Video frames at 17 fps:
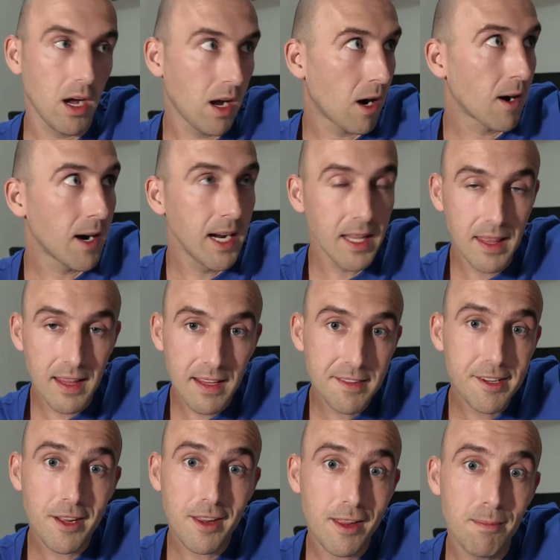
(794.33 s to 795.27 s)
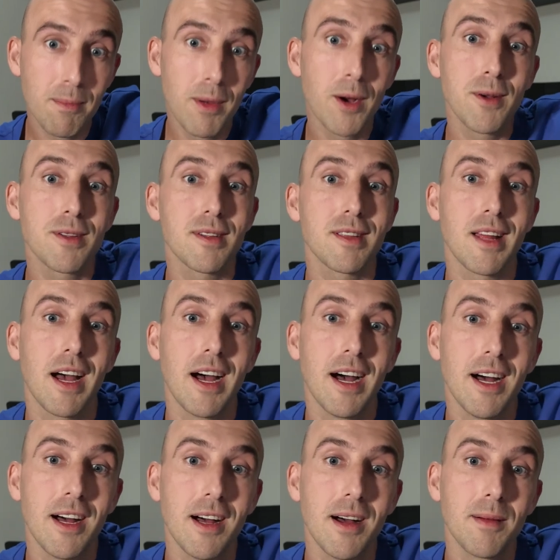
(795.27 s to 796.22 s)
all right, these are the most
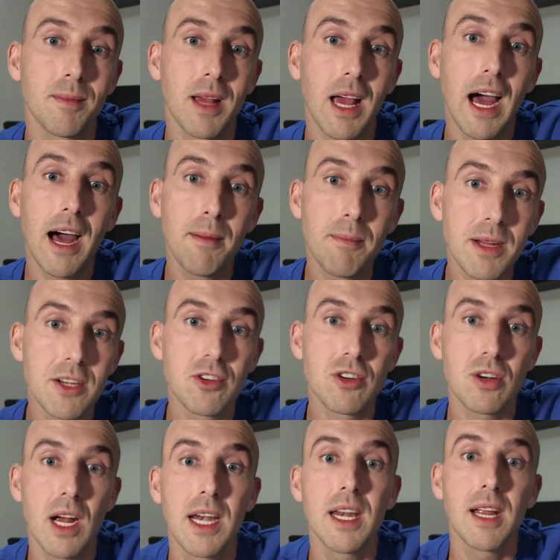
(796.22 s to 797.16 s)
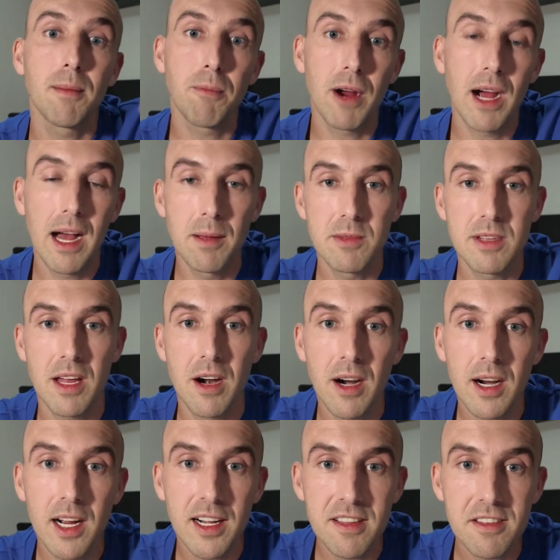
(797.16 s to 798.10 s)
common trending problems that
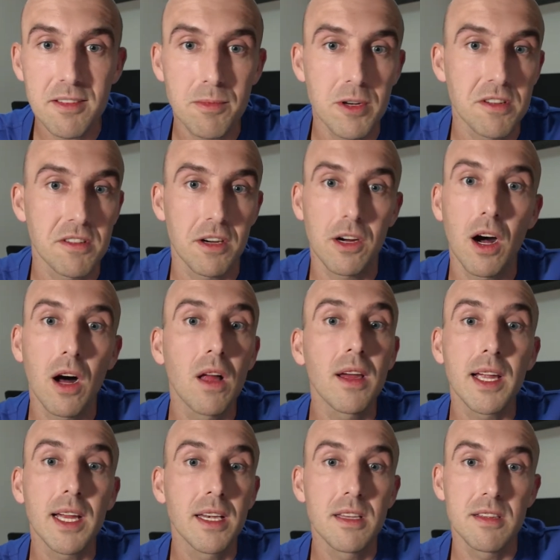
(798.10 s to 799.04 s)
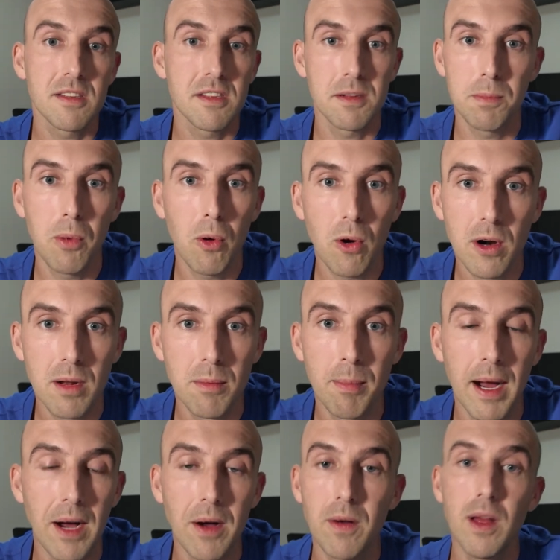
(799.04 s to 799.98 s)
our customers are calling into support
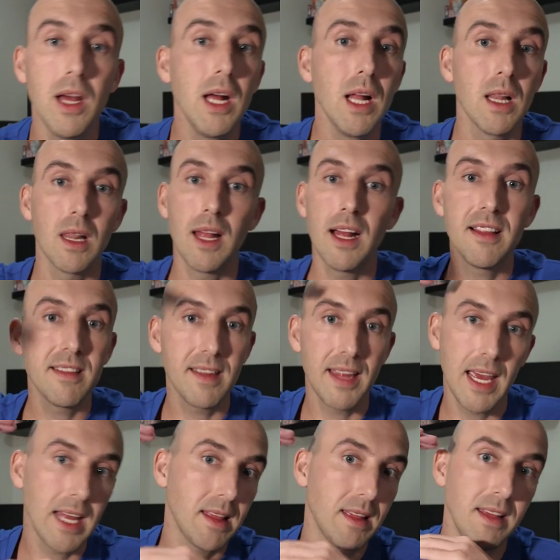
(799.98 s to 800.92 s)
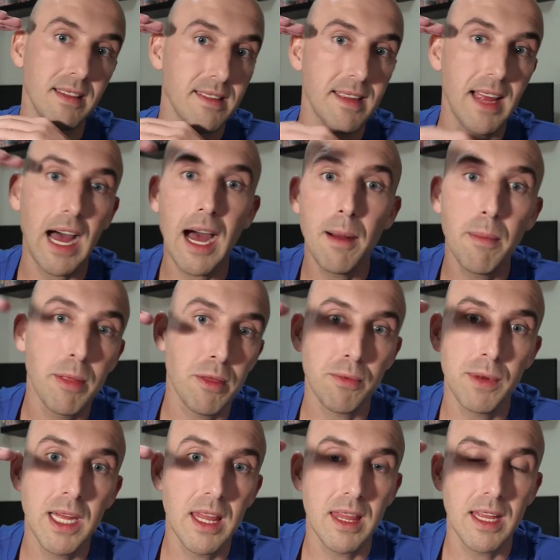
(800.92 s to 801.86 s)
about. Let's take these top
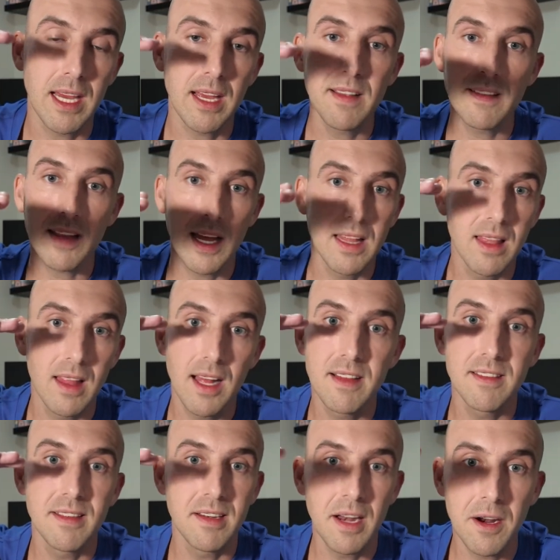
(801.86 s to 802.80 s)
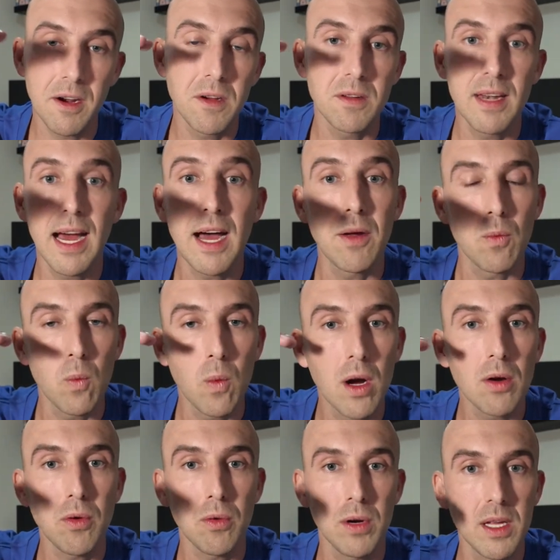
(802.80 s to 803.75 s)
3 things and let's narrow down
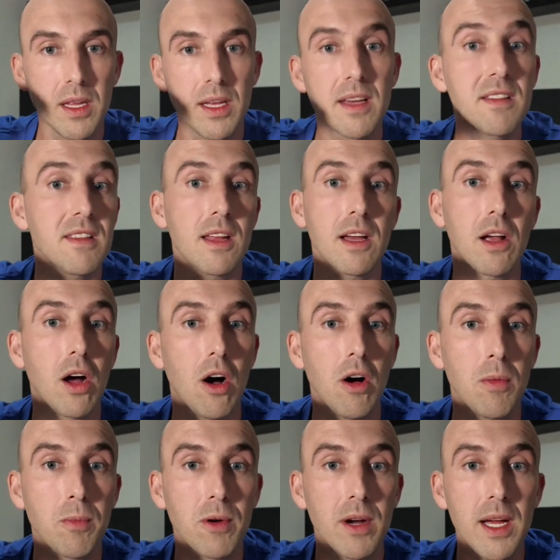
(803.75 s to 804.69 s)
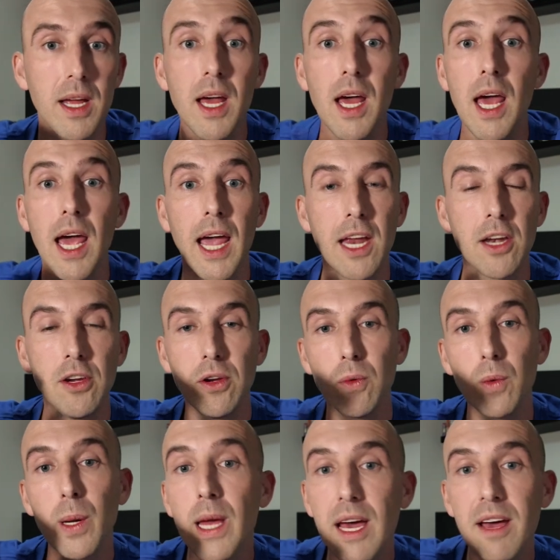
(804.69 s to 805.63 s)
what really is the culprit, and
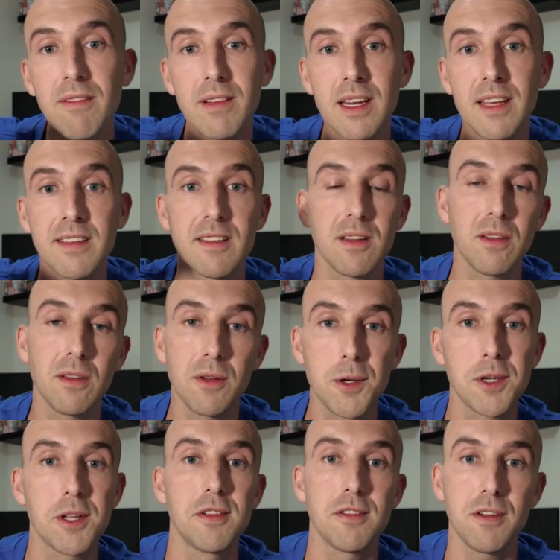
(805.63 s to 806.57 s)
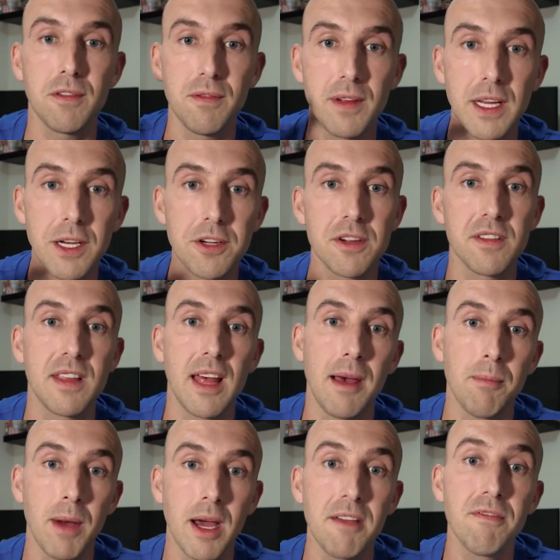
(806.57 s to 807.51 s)
do we have any solutions or features
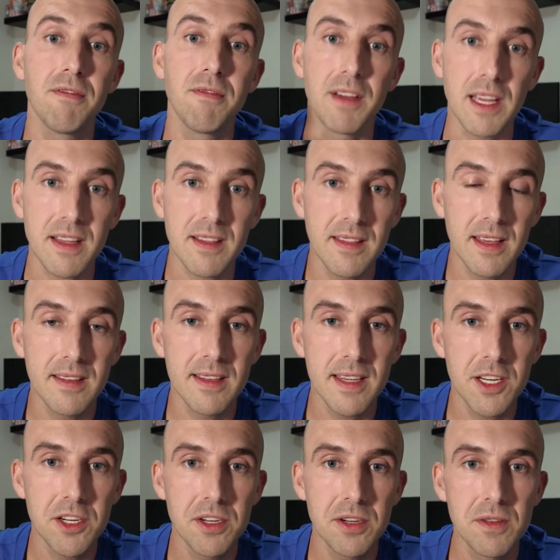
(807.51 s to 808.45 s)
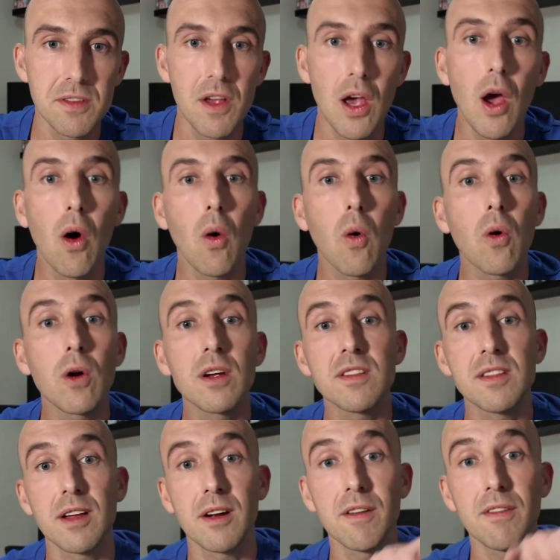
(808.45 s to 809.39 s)
that might fix these issues, or
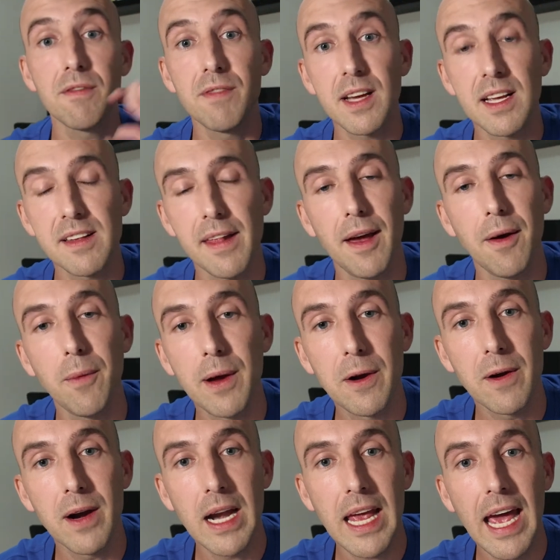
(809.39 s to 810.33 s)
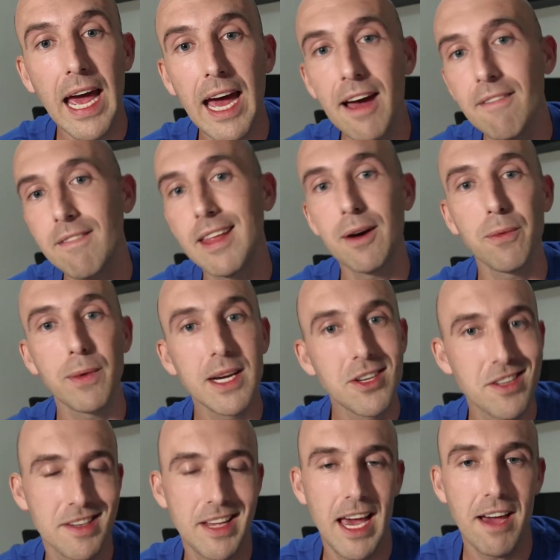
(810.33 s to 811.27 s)
is there a fix that we already have that we
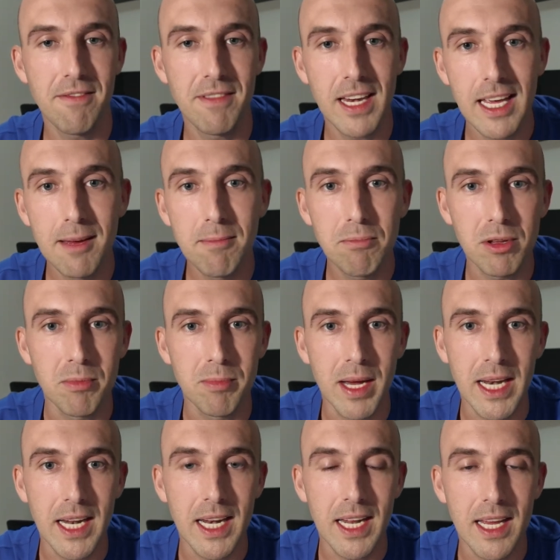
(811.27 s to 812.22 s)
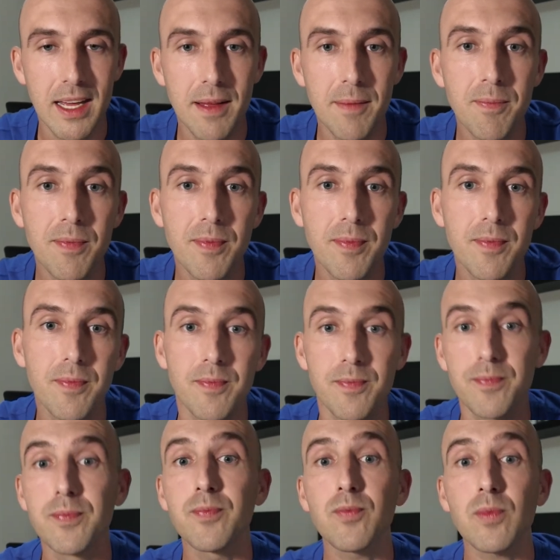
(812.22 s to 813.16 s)
just haven't implemented it?
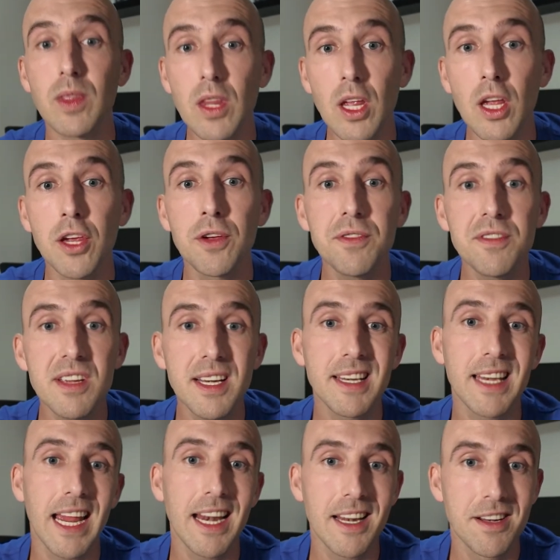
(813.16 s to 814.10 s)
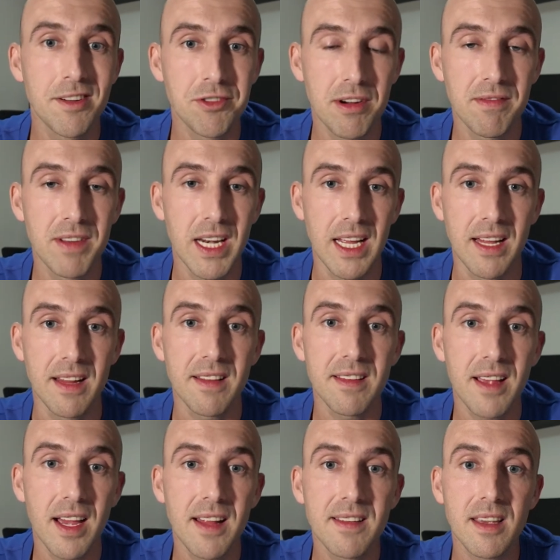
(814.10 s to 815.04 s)
Using data-driven
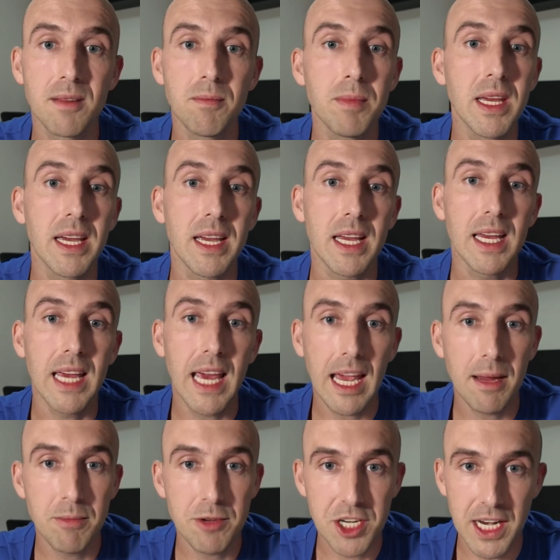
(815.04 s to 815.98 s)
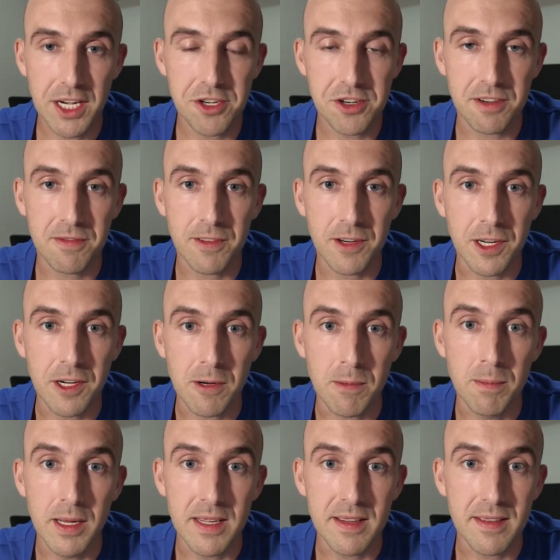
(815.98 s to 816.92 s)
insights can be a game changer for your
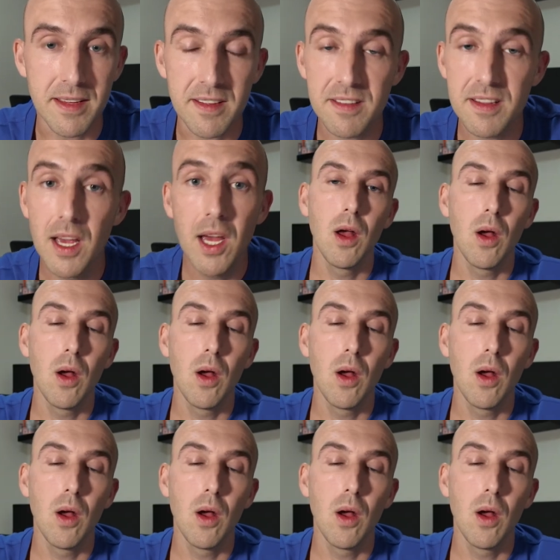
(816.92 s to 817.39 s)
business,